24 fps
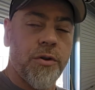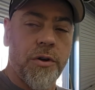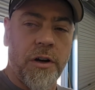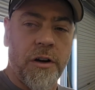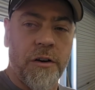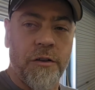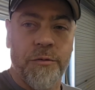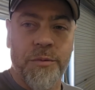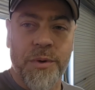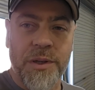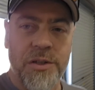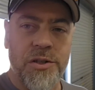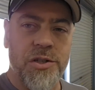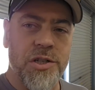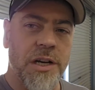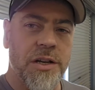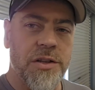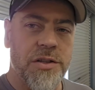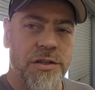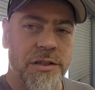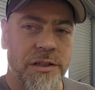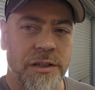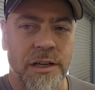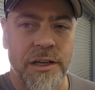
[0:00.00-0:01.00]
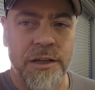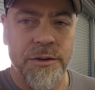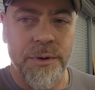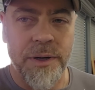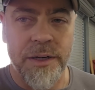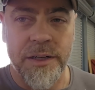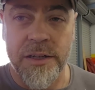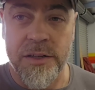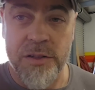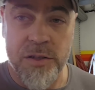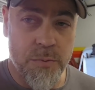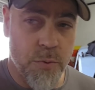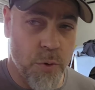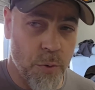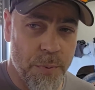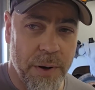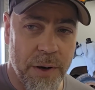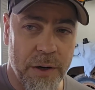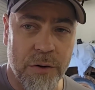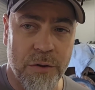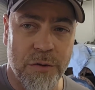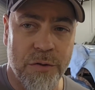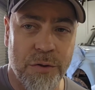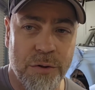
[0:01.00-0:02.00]
I've been chasing a radiator support
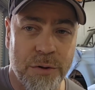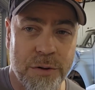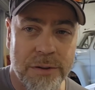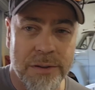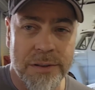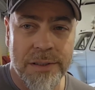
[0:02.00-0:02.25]
panel for it.